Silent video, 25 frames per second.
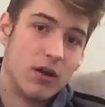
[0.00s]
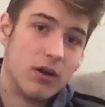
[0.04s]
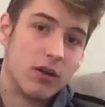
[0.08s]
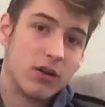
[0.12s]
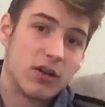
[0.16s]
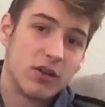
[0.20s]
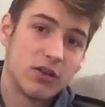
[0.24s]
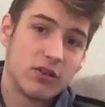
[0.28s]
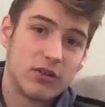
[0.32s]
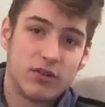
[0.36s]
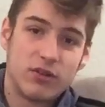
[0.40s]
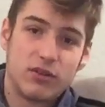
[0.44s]

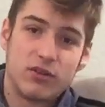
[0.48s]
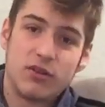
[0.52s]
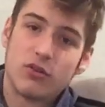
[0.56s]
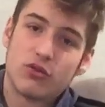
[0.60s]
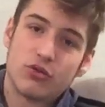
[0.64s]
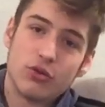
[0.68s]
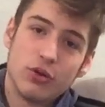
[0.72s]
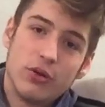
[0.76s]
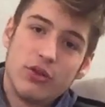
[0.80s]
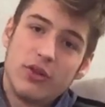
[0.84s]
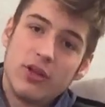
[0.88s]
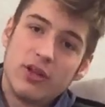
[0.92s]
Because
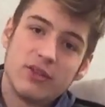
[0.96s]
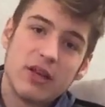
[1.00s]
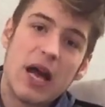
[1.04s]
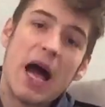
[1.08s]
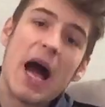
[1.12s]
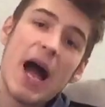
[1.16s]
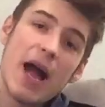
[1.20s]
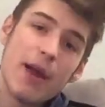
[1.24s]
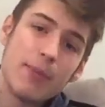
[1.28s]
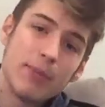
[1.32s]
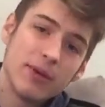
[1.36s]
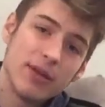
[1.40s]
the truth is,
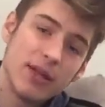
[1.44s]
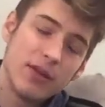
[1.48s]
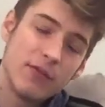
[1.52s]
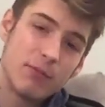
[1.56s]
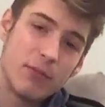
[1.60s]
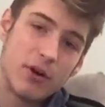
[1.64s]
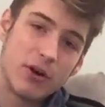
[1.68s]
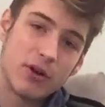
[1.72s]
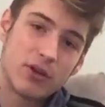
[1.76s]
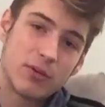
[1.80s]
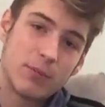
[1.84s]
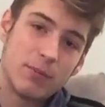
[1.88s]
I
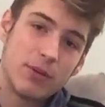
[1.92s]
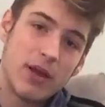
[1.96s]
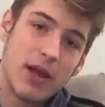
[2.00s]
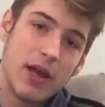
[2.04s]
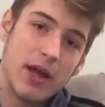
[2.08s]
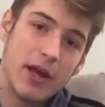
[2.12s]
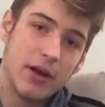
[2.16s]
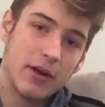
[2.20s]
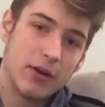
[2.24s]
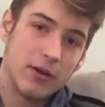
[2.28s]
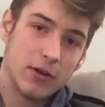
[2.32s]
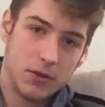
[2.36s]
believe
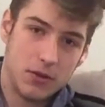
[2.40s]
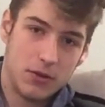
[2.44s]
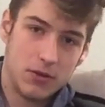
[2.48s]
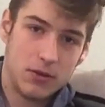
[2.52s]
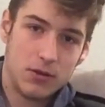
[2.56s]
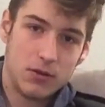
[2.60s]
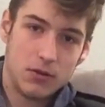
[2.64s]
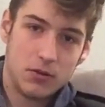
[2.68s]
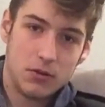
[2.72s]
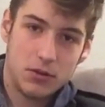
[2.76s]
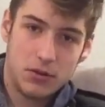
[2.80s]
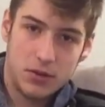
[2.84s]
Markiplier
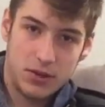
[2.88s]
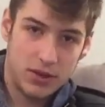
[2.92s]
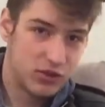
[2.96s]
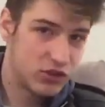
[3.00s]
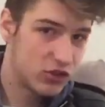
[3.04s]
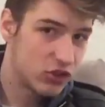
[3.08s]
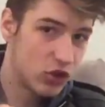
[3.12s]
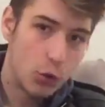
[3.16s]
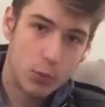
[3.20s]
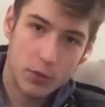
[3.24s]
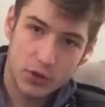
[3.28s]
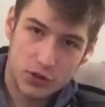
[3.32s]

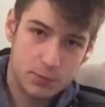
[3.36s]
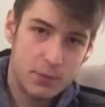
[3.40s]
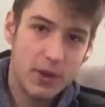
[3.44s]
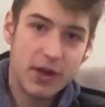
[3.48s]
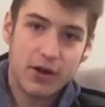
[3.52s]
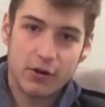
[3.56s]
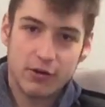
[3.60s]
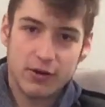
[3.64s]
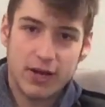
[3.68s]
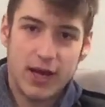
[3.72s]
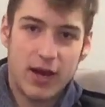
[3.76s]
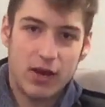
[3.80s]
is so much
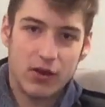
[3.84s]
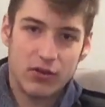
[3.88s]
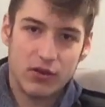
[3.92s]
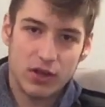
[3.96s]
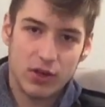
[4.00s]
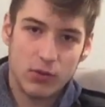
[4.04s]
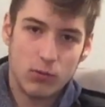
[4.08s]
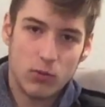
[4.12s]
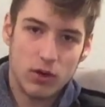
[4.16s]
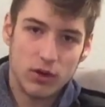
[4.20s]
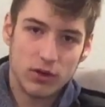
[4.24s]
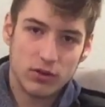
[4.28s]
better now
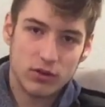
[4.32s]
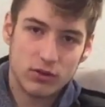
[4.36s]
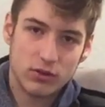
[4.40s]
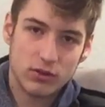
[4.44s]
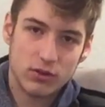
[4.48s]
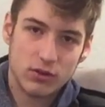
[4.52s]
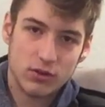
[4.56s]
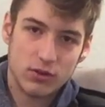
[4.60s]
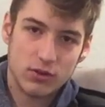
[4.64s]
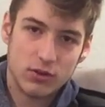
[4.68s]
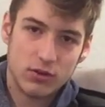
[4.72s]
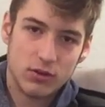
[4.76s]
than he
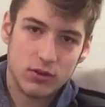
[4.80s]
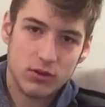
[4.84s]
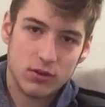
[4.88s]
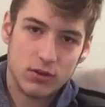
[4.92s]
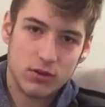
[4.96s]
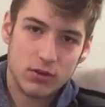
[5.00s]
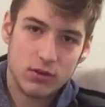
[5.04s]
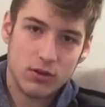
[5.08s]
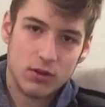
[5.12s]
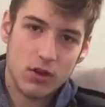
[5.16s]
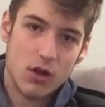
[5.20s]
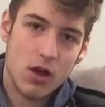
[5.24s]
was.
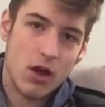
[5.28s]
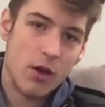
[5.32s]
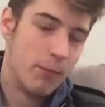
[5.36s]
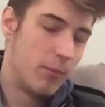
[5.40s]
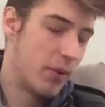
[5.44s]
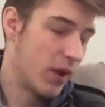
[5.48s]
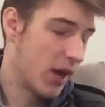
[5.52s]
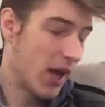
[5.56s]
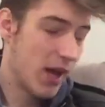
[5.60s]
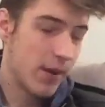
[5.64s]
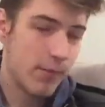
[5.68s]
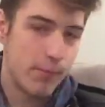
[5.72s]

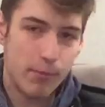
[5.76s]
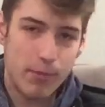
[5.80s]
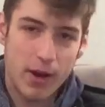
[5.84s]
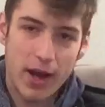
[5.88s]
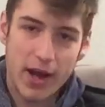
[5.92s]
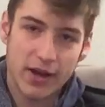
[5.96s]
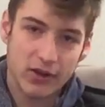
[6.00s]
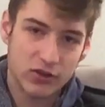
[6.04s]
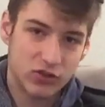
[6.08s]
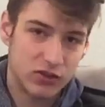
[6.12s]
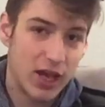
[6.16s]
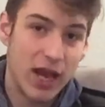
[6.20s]
But I'm
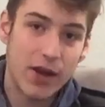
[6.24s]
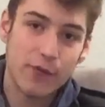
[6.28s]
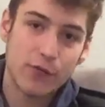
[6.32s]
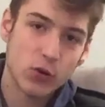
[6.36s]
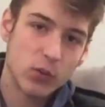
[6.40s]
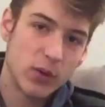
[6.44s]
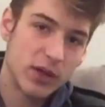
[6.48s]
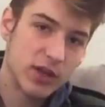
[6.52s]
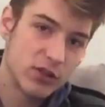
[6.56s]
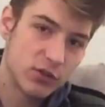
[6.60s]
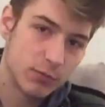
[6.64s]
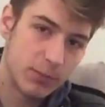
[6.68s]
biased.
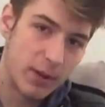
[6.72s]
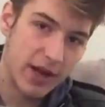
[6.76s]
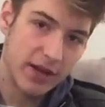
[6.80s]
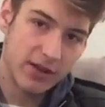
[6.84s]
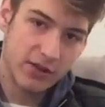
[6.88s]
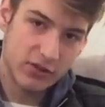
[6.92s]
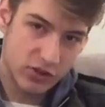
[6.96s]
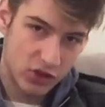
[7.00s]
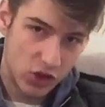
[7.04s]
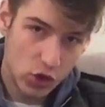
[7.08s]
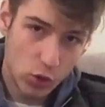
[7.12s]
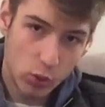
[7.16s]
Everyone is
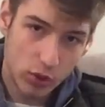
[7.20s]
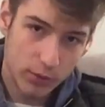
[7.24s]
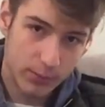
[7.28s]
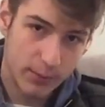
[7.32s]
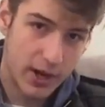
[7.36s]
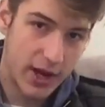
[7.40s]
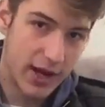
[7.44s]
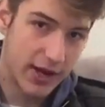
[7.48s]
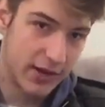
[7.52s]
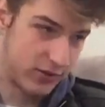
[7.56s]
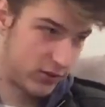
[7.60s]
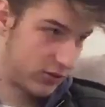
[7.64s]
biased. You are
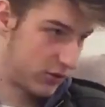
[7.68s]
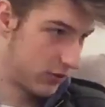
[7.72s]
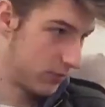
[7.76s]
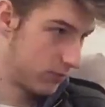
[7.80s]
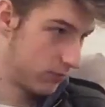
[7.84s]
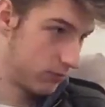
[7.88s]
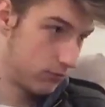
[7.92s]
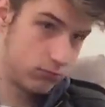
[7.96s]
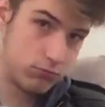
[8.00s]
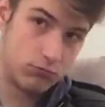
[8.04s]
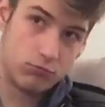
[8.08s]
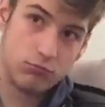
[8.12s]
biased.
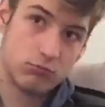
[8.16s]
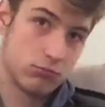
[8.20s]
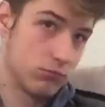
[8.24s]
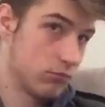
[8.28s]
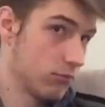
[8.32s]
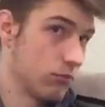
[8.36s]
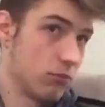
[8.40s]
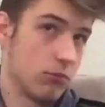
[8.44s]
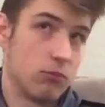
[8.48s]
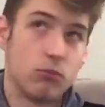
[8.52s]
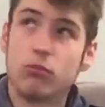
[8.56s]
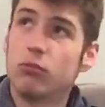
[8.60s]

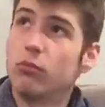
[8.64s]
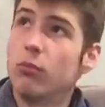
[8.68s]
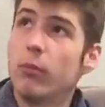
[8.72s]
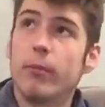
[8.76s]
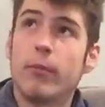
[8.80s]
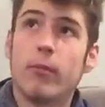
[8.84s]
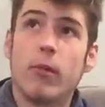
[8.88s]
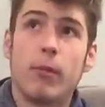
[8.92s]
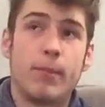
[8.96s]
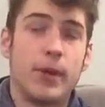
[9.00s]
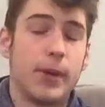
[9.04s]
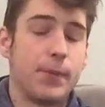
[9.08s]

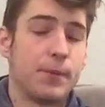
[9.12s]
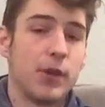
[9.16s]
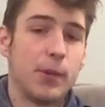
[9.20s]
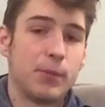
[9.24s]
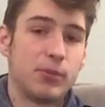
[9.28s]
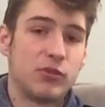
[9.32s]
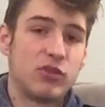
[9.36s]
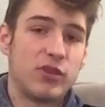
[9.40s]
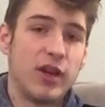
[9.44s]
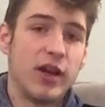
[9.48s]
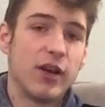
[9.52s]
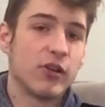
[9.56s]
People
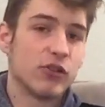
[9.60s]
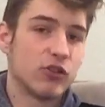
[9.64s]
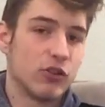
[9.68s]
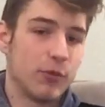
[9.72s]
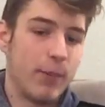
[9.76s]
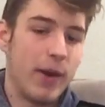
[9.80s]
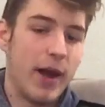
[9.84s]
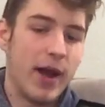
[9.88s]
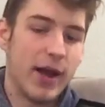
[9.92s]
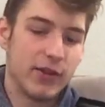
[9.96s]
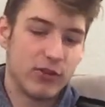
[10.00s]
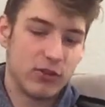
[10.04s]
upstairs
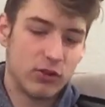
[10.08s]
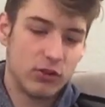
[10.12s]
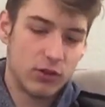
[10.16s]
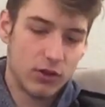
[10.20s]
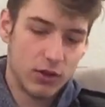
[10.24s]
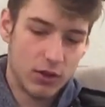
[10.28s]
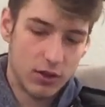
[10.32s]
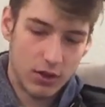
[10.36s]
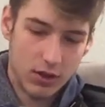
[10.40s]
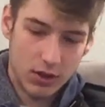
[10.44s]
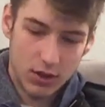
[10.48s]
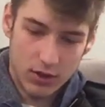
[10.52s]
are
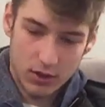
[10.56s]
biased.